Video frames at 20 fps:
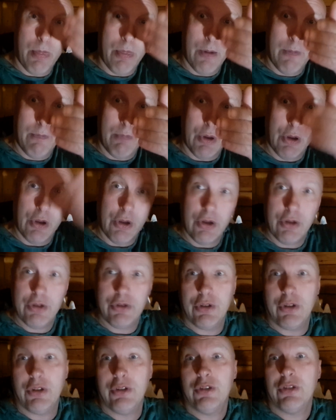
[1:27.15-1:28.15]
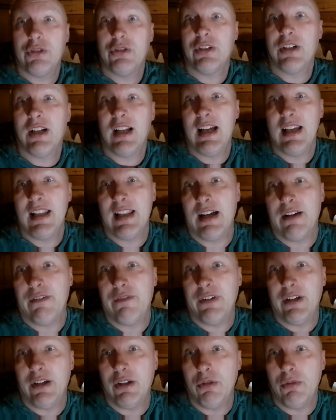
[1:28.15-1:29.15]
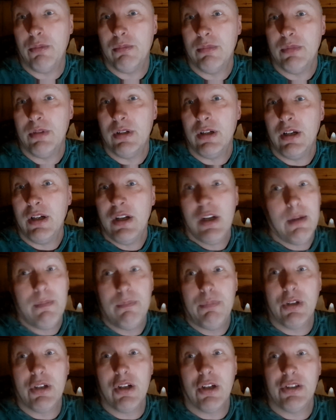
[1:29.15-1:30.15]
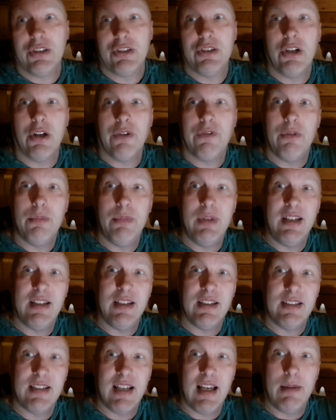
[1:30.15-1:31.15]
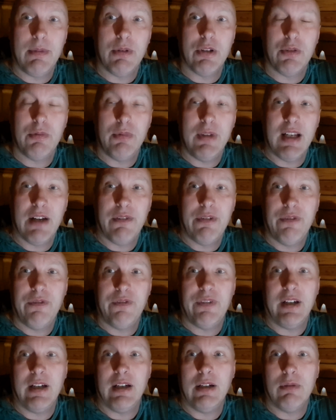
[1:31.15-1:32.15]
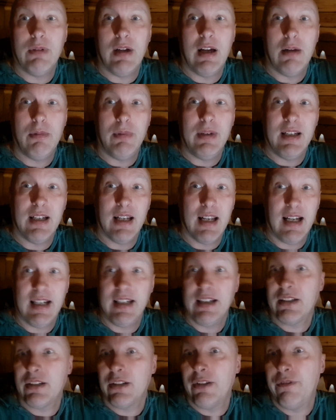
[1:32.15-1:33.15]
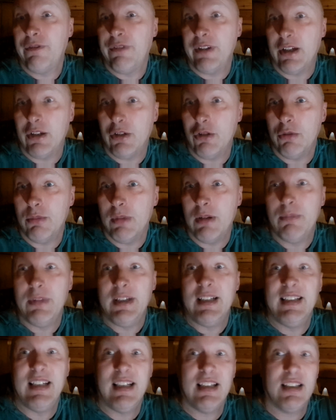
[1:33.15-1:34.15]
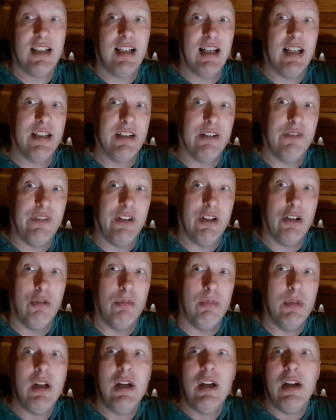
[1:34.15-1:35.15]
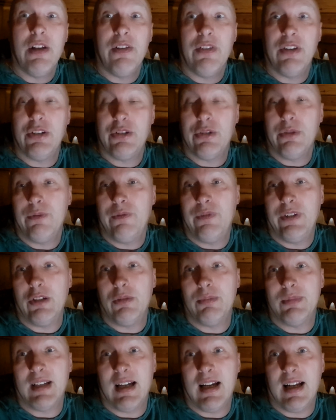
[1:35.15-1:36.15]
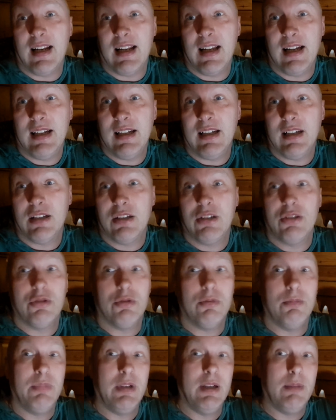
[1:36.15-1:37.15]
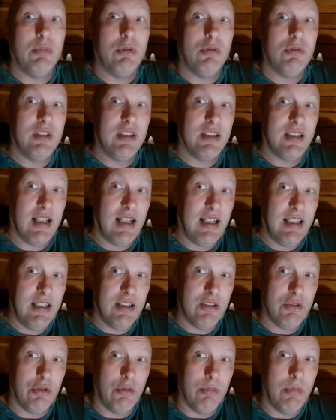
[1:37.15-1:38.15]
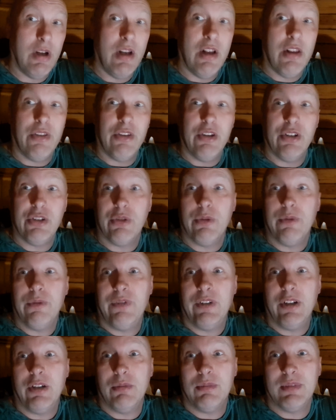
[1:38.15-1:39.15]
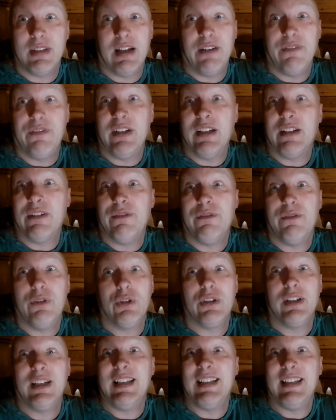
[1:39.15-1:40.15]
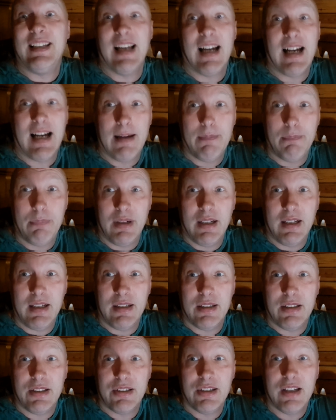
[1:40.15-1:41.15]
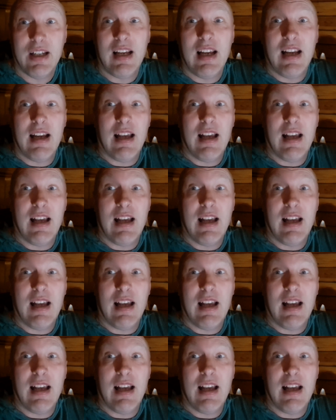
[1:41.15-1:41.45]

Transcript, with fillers: the person, should like that film. Because it's not for me to say, because we have a thing where we like a film and we dislike a film. There's some films I like, some people dislike them. There's some films I think are fucking garbage